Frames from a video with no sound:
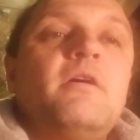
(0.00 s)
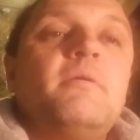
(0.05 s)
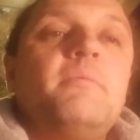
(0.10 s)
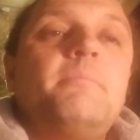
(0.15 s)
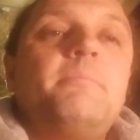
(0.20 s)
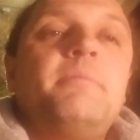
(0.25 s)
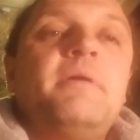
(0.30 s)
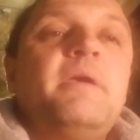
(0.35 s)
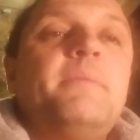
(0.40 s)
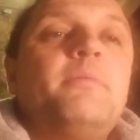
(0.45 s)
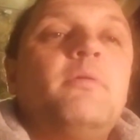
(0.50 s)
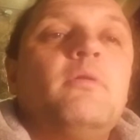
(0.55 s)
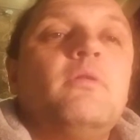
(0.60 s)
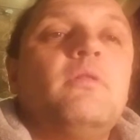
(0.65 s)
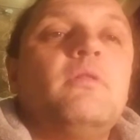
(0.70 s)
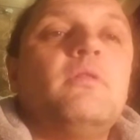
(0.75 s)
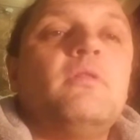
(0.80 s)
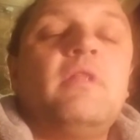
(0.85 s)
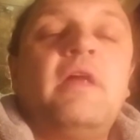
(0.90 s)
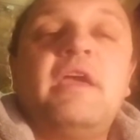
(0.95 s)

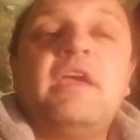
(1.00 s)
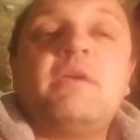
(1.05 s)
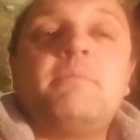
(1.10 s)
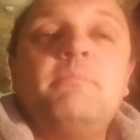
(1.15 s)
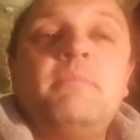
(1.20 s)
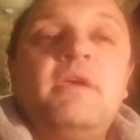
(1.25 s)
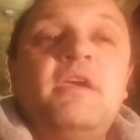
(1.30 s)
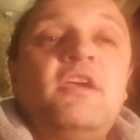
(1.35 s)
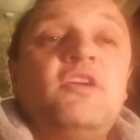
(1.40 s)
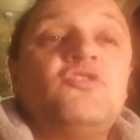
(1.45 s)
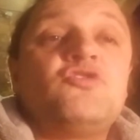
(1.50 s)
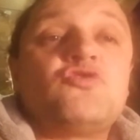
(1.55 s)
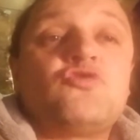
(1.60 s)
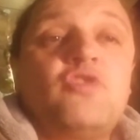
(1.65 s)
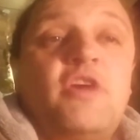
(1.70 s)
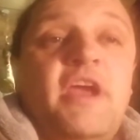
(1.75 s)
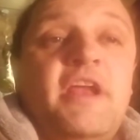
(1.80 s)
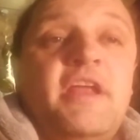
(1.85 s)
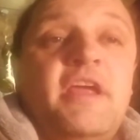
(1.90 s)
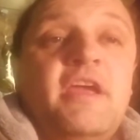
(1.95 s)
people like me
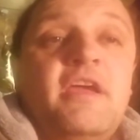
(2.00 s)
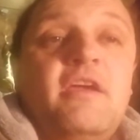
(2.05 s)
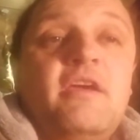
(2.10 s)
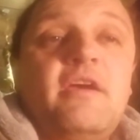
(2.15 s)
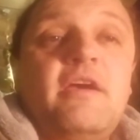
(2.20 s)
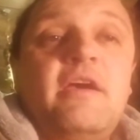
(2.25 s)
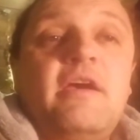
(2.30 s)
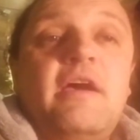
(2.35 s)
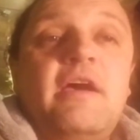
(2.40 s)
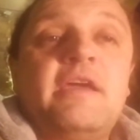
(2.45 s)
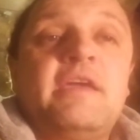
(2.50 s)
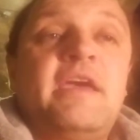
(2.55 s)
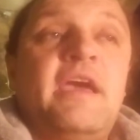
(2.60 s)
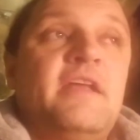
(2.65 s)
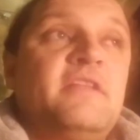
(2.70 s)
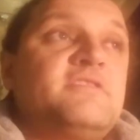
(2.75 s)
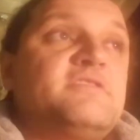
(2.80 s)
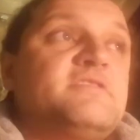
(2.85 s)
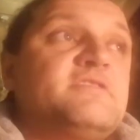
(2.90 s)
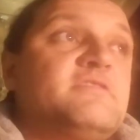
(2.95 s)
trading
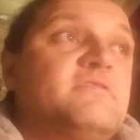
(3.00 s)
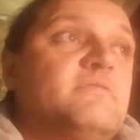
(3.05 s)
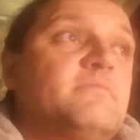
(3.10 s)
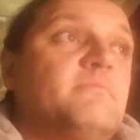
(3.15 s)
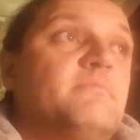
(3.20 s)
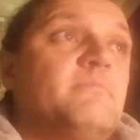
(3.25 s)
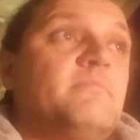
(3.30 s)
against